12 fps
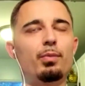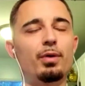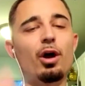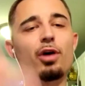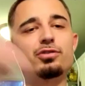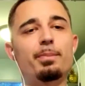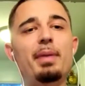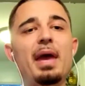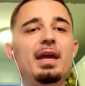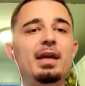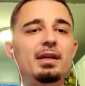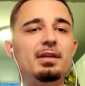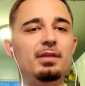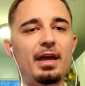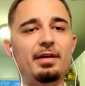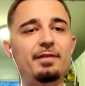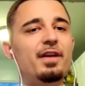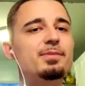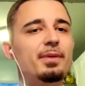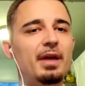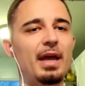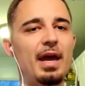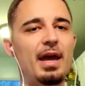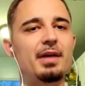but we also paid like
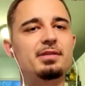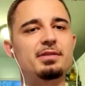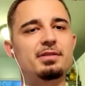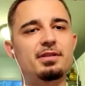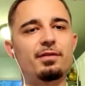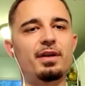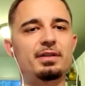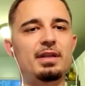Facebook ads and stuff